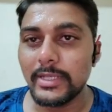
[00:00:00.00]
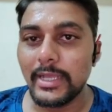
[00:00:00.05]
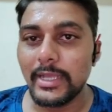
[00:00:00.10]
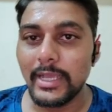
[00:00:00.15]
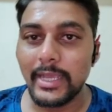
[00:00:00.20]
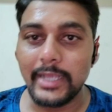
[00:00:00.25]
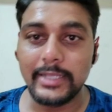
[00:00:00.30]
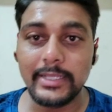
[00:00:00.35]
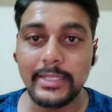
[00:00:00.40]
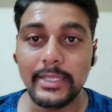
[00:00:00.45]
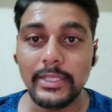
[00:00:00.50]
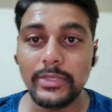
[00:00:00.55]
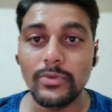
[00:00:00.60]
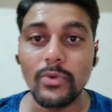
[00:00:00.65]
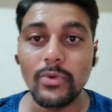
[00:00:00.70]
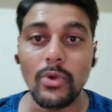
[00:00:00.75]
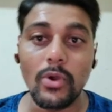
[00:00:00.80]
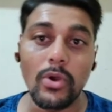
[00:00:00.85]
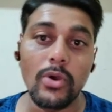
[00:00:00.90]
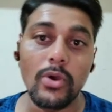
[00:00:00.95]
I think you
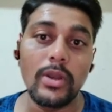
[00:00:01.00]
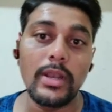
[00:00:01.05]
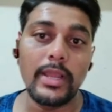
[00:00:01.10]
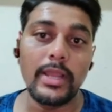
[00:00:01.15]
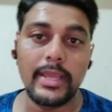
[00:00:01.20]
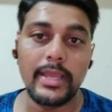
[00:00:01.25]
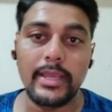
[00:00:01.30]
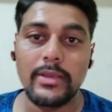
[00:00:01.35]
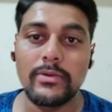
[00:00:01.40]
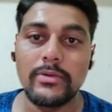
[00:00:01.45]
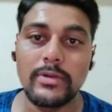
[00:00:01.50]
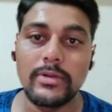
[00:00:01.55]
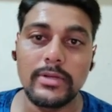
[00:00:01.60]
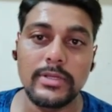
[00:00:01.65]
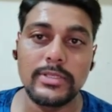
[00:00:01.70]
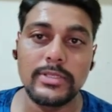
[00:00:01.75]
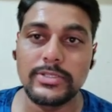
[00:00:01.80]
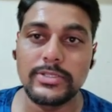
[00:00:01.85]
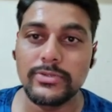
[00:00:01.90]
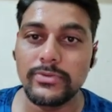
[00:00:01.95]
all have
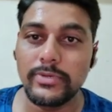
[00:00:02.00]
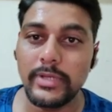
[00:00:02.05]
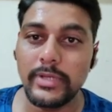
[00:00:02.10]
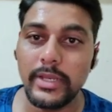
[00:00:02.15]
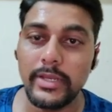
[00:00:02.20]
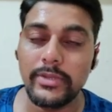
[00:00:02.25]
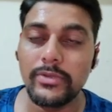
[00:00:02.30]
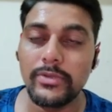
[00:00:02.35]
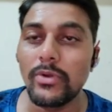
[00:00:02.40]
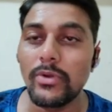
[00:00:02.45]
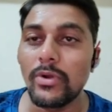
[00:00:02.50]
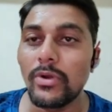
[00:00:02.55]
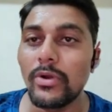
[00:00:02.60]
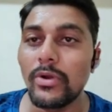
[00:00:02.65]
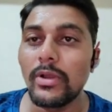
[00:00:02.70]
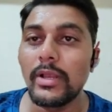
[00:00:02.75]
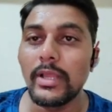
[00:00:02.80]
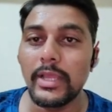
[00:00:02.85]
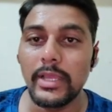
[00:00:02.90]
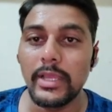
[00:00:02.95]
understood and you all
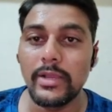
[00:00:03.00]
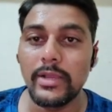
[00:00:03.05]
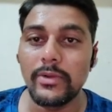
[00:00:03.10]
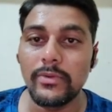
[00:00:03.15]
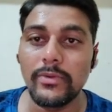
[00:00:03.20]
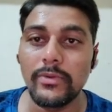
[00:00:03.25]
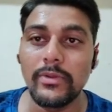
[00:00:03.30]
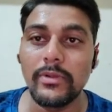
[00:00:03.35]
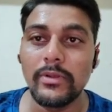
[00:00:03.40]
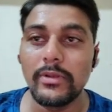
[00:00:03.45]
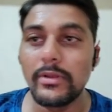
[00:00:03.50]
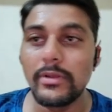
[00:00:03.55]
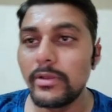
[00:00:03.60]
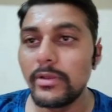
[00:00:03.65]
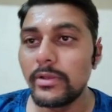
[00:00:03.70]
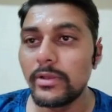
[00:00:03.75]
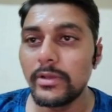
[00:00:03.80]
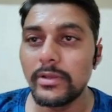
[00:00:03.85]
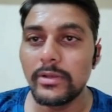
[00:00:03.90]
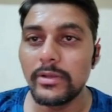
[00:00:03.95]
have
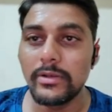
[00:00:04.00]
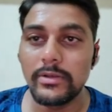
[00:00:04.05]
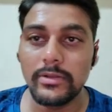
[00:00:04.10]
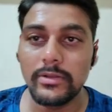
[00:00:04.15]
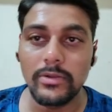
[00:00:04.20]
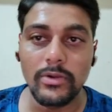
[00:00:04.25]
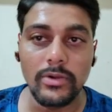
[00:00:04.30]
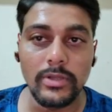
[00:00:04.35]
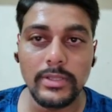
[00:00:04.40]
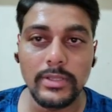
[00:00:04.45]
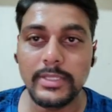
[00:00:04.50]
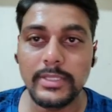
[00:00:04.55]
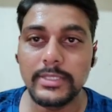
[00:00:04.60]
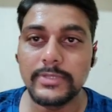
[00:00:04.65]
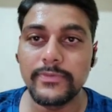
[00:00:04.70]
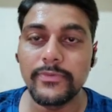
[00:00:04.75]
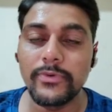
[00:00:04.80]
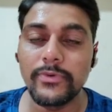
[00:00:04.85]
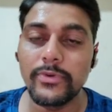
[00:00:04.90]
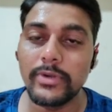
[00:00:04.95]
learned all these
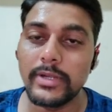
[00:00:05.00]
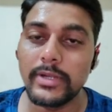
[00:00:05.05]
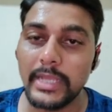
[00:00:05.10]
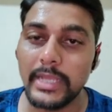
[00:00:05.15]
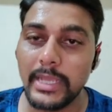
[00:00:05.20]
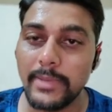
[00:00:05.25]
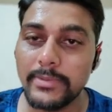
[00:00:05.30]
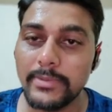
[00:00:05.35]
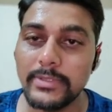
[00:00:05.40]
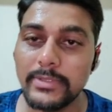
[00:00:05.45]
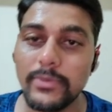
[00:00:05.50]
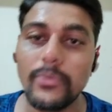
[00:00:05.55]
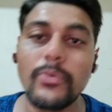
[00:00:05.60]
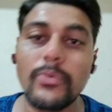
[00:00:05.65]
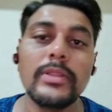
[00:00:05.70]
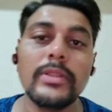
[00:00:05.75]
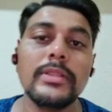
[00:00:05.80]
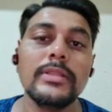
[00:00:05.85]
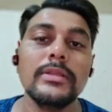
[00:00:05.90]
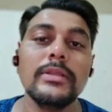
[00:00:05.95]
4 types with
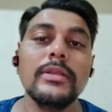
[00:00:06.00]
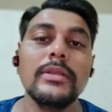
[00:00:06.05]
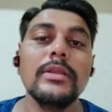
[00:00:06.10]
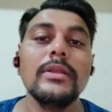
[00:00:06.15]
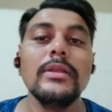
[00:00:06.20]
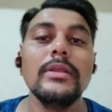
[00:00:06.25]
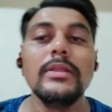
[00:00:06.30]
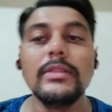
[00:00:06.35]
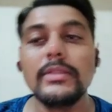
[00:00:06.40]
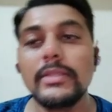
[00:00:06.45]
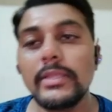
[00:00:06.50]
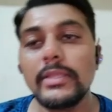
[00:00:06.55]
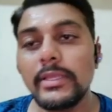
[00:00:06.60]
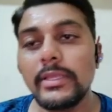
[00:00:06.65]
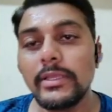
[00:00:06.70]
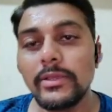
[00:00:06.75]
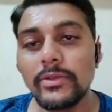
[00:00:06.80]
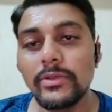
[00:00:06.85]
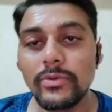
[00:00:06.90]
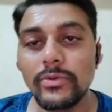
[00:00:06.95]
the
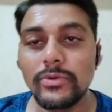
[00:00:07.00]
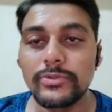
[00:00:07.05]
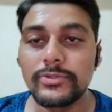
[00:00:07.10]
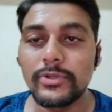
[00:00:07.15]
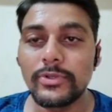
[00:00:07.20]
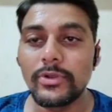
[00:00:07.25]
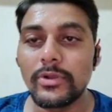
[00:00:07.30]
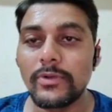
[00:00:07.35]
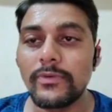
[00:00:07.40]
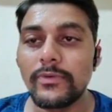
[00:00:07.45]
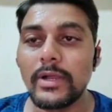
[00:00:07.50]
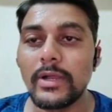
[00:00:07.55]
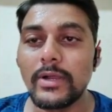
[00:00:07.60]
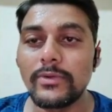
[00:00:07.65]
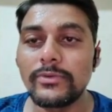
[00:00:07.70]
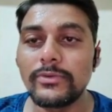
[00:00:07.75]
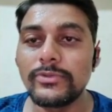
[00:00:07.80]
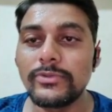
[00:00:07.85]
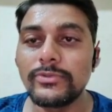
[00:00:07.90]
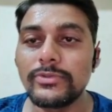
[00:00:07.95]
rules of how
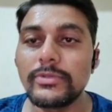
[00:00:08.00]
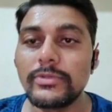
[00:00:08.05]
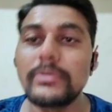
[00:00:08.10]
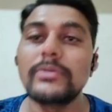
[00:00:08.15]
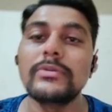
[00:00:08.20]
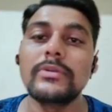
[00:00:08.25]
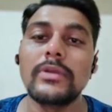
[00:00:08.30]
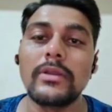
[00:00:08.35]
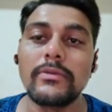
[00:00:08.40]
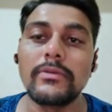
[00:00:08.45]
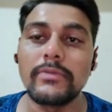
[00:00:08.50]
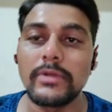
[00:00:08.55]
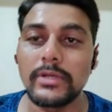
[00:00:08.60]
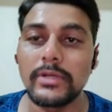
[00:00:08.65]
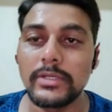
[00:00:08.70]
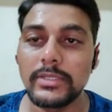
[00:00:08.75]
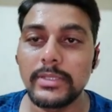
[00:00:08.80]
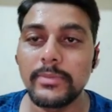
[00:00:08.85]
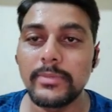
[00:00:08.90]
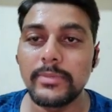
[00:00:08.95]
to convert
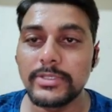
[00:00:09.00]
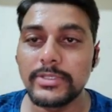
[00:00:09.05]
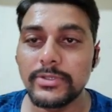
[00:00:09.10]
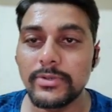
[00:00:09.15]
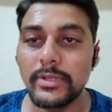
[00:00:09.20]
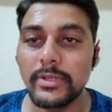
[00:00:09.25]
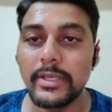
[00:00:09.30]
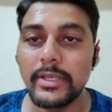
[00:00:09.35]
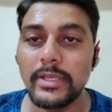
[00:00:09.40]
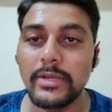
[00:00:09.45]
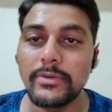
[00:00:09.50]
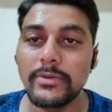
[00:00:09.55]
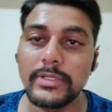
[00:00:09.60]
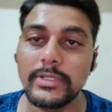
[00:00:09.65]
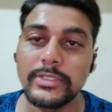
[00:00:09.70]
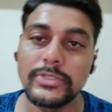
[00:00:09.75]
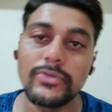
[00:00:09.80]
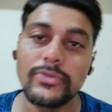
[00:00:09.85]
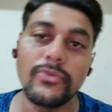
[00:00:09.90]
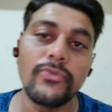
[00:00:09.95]
the masculine noun
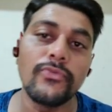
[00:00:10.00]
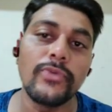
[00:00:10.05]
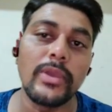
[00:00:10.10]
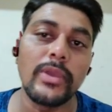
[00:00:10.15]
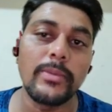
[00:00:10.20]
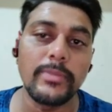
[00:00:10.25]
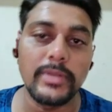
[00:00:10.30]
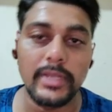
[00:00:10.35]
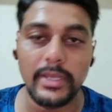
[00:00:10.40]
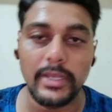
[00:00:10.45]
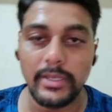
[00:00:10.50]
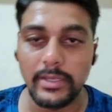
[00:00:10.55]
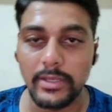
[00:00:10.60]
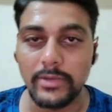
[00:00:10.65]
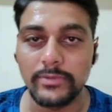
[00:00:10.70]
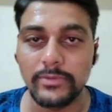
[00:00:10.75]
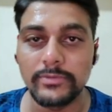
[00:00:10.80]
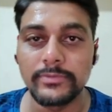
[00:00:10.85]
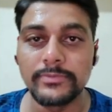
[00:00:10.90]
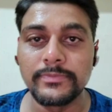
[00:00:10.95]
into feminine noun.
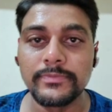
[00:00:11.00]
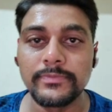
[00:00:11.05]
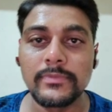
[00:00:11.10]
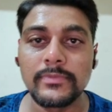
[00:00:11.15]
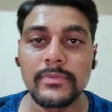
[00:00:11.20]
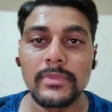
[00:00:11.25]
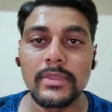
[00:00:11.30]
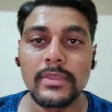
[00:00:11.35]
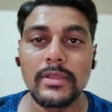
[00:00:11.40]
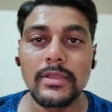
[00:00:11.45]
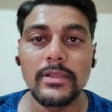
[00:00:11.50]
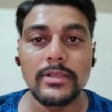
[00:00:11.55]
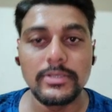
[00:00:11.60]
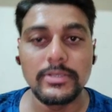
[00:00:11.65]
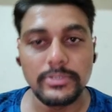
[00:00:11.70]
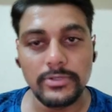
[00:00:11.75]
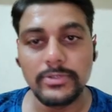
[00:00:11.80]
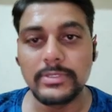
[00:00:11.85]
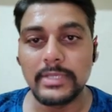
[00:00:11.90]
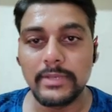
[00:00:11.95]
So
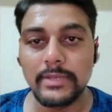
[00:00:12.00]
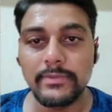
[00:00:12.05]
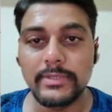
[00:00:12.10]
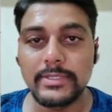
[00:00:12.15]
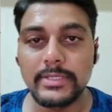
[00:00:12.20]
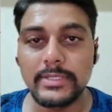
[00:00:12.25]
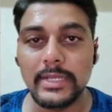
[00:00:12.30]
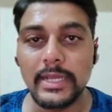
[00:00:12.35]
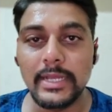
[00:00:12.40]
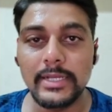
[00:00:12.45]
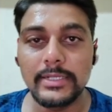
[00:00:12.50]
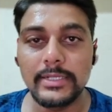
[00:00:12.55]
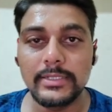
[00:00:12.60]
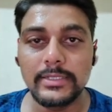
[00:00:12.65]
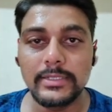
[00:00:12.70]
shall we start?